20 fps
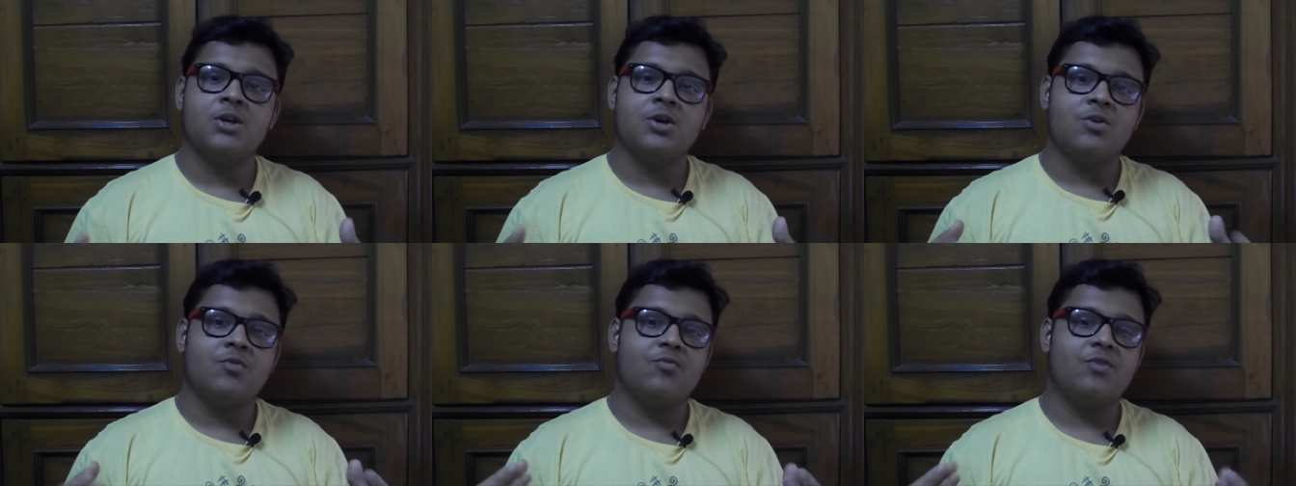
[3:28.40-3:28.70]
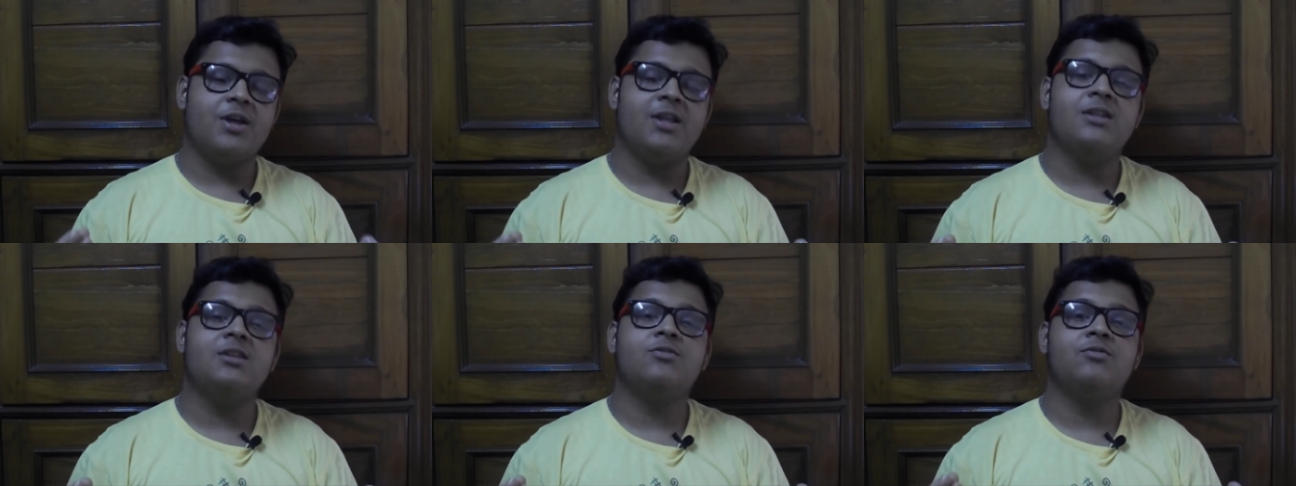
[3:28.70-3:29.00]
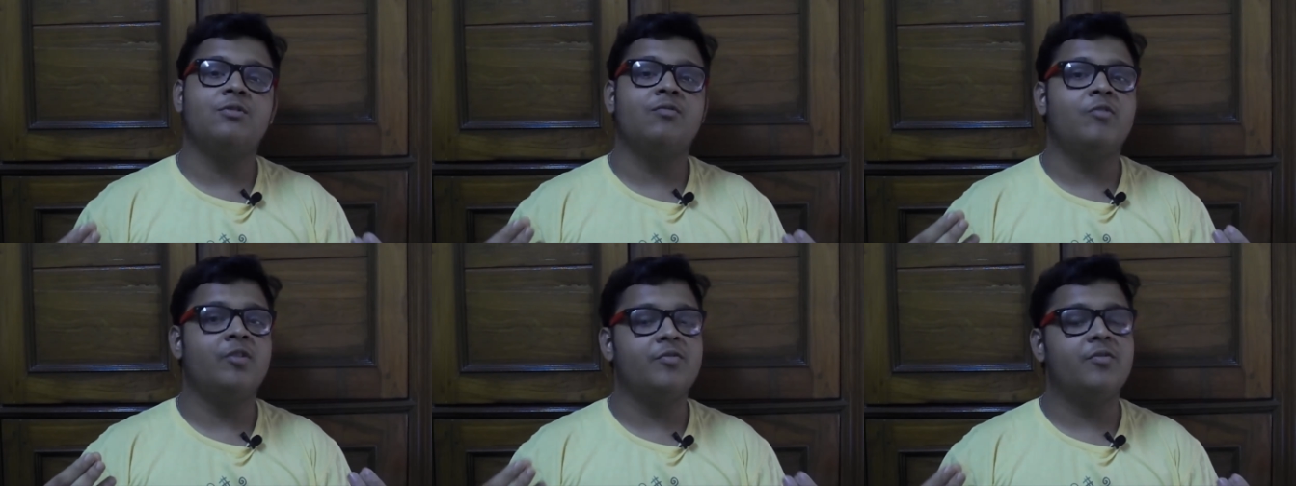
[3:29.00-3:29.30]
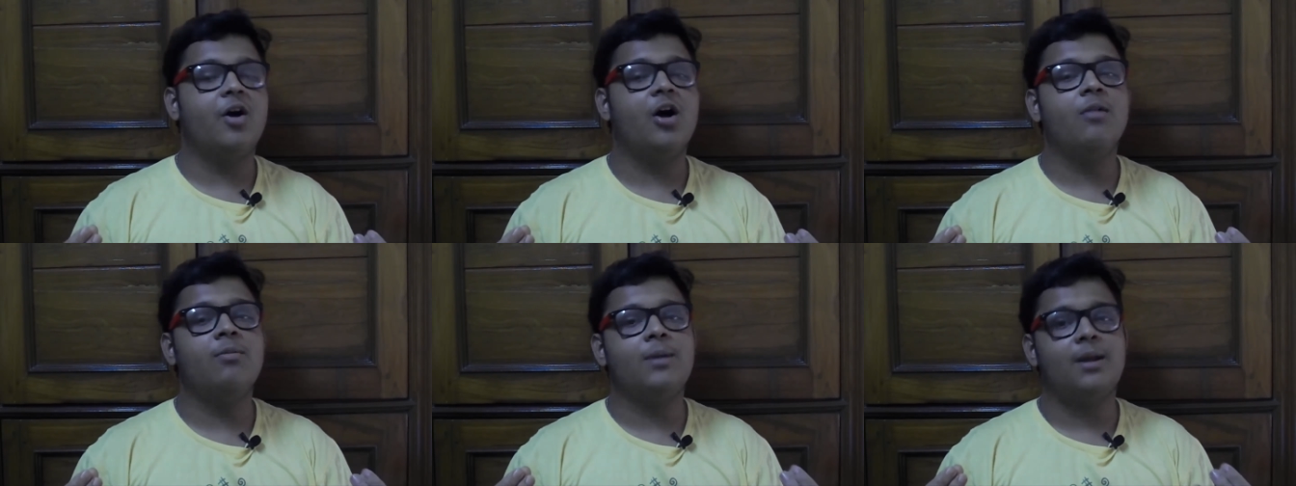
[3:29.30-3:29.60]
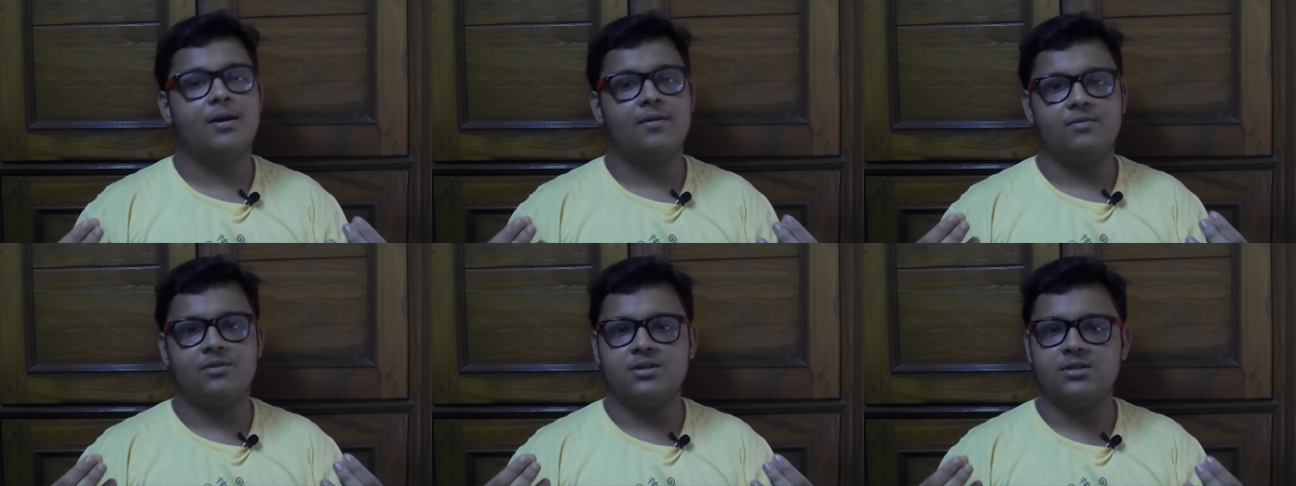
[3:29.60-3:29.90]
when it will revolve
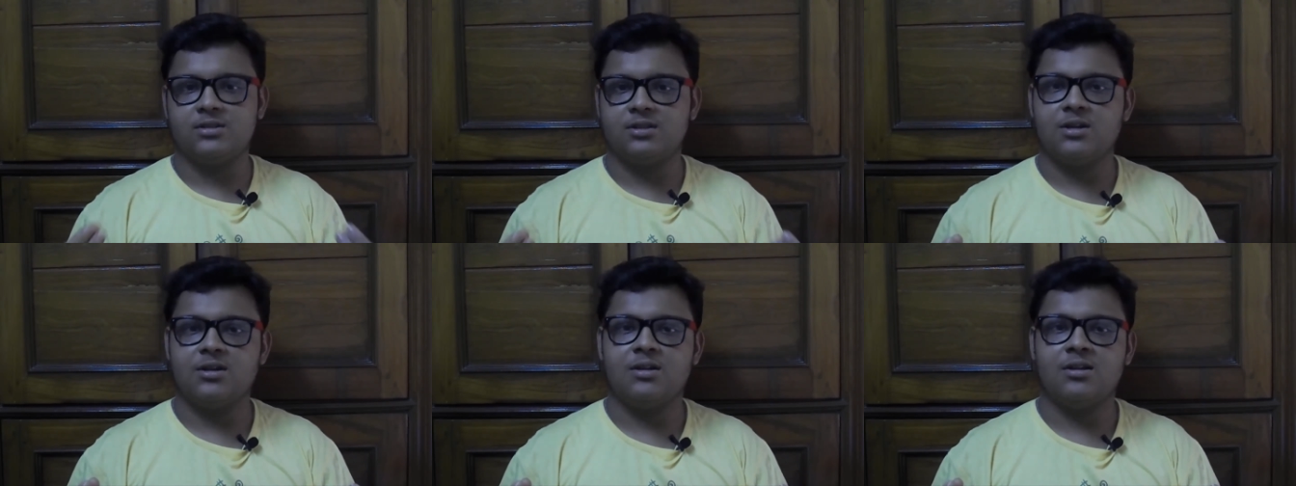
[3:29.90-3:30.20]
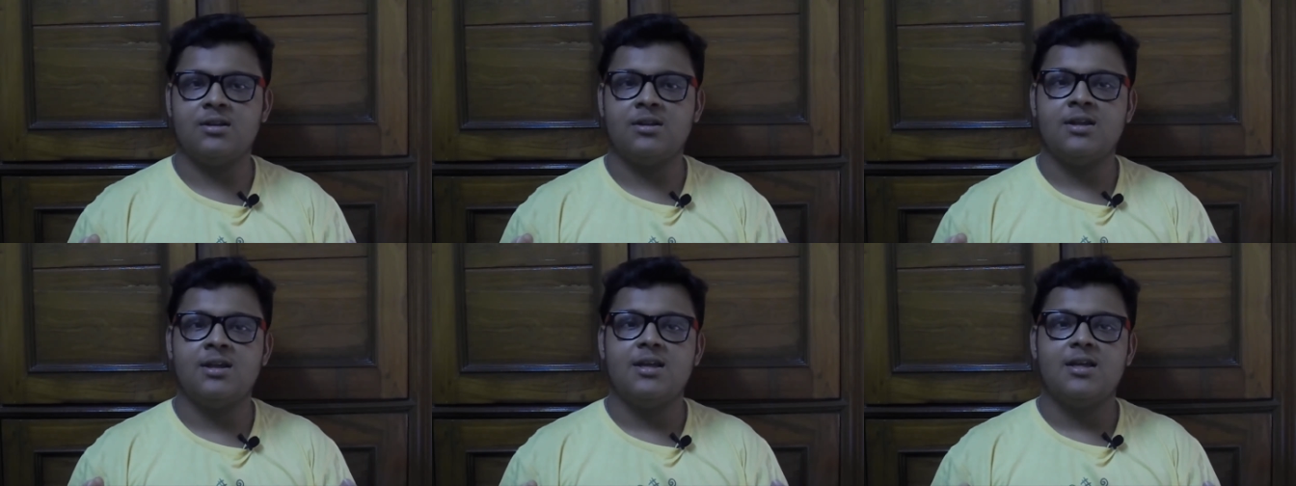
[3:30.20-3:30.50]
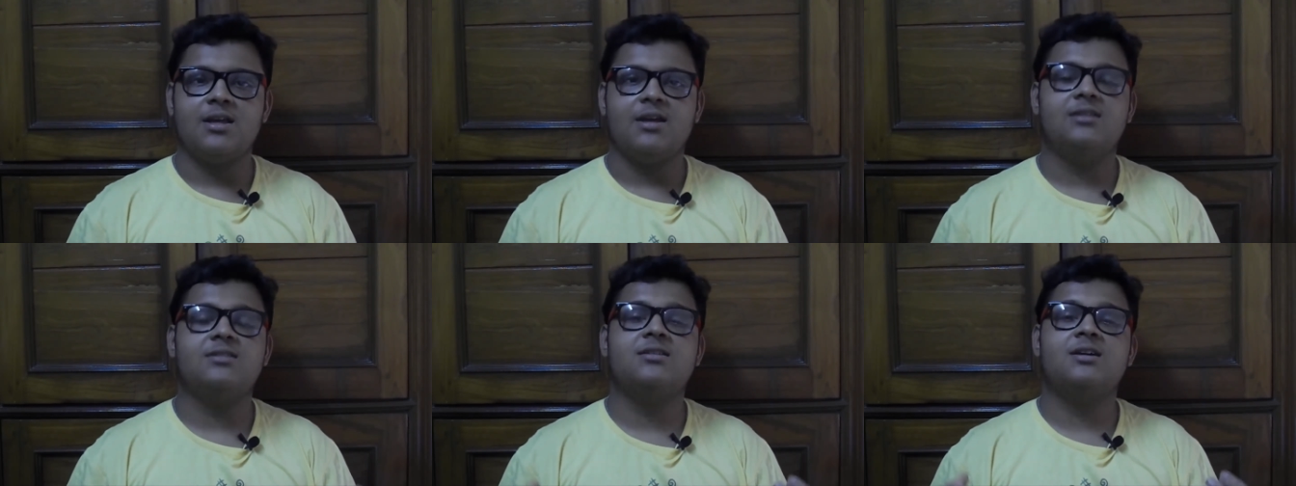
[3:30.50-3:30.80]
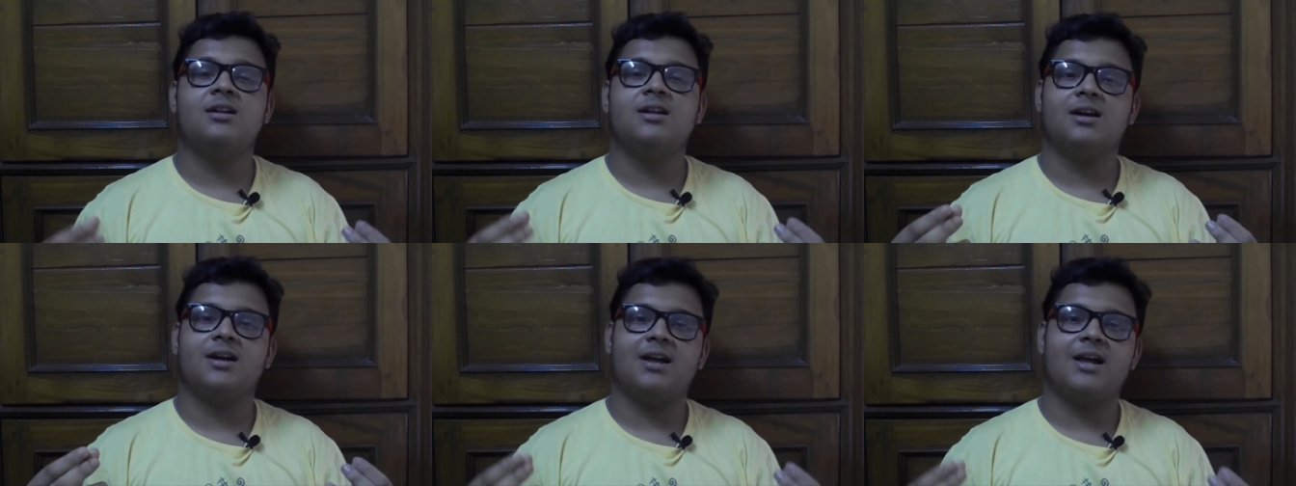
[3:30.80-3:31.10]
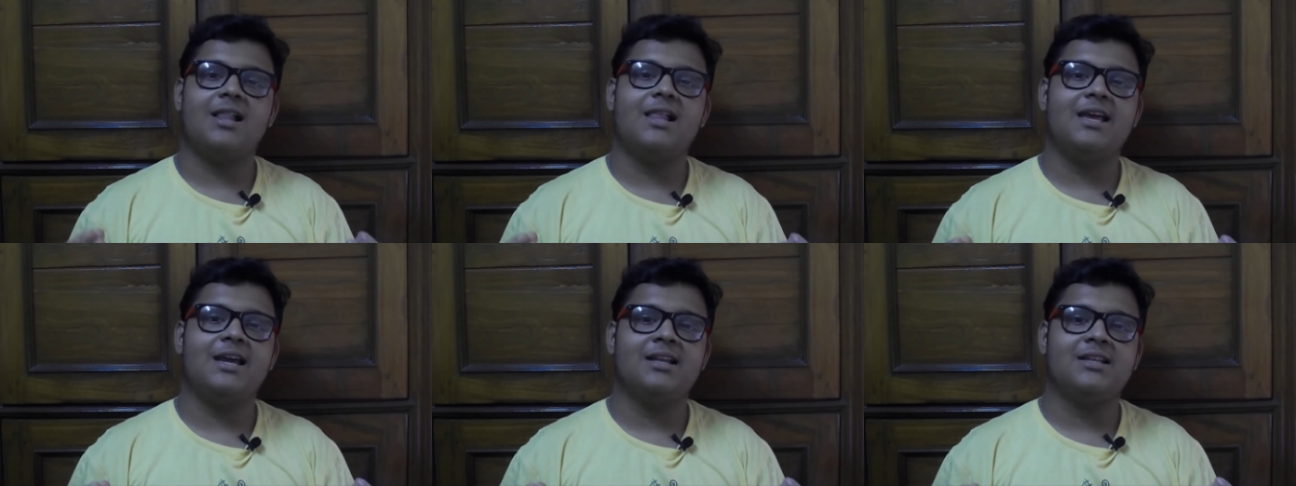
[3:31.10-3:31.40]
around the sun, it's gonna
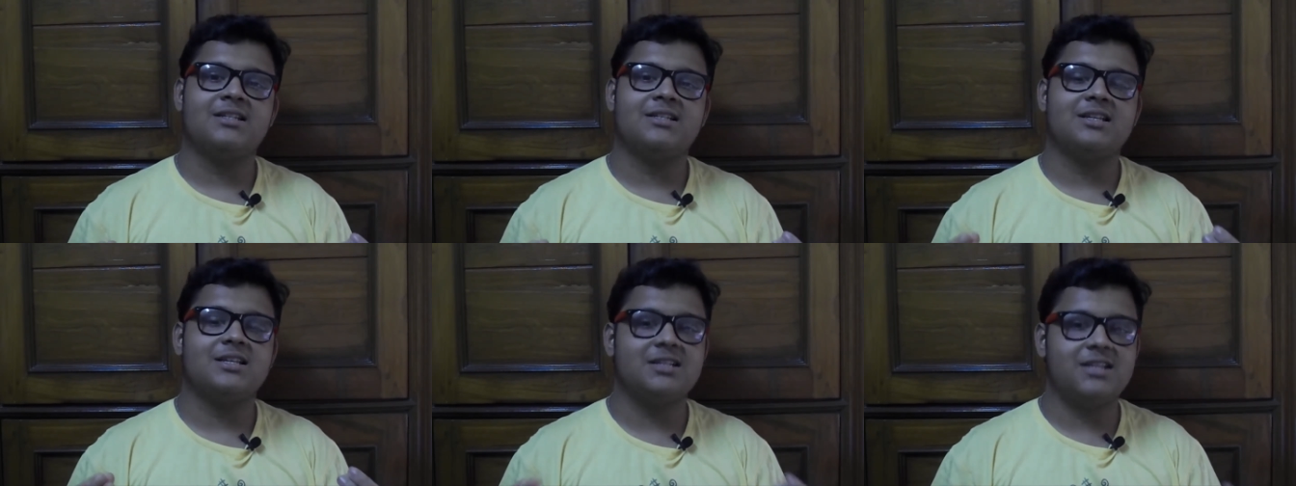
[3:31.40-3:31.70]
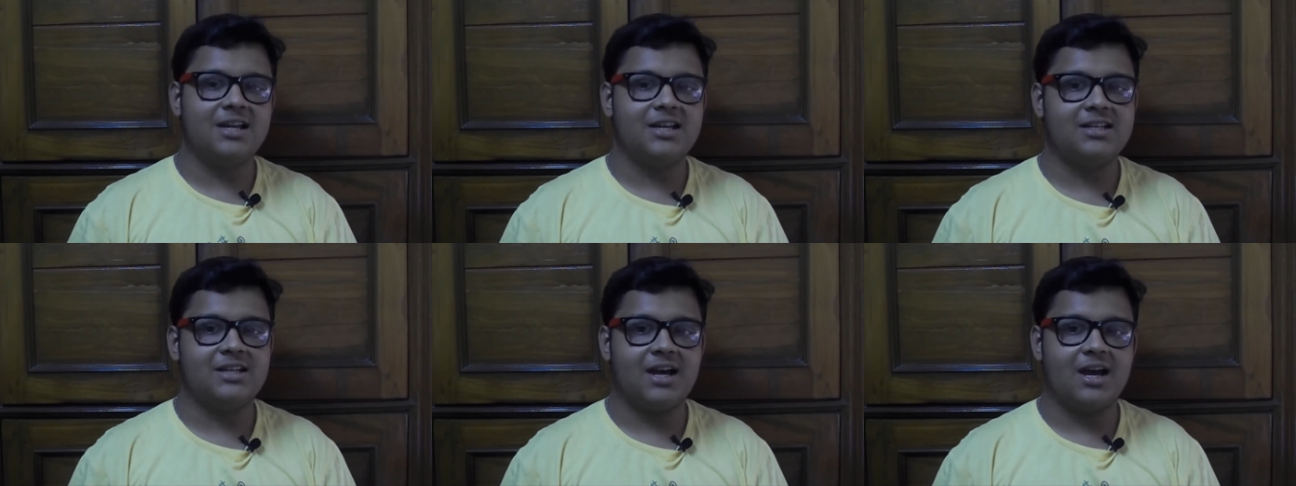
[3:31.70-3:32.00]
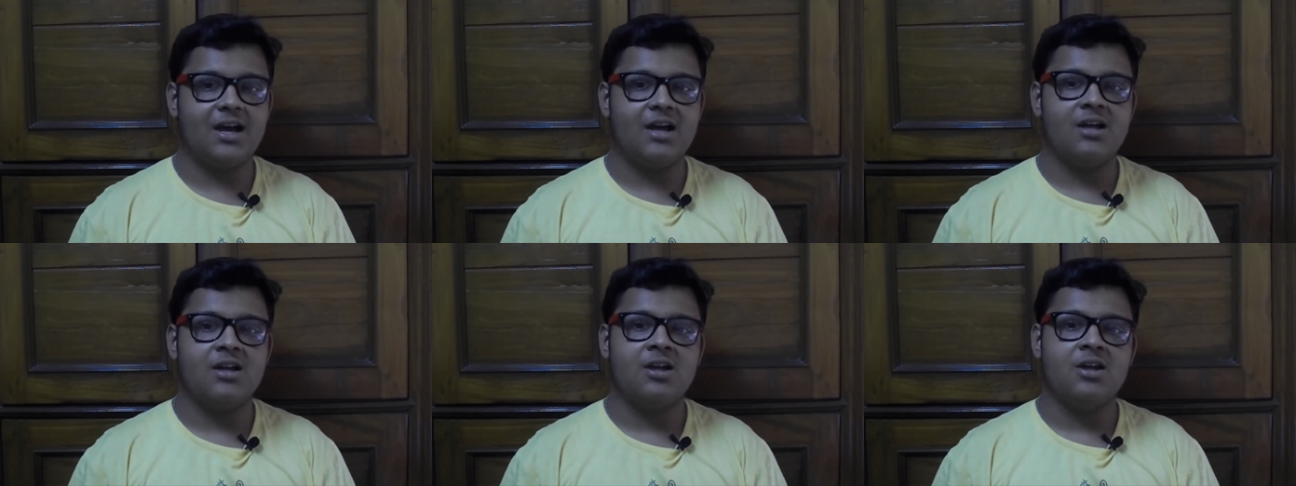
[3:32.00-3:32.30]
collect data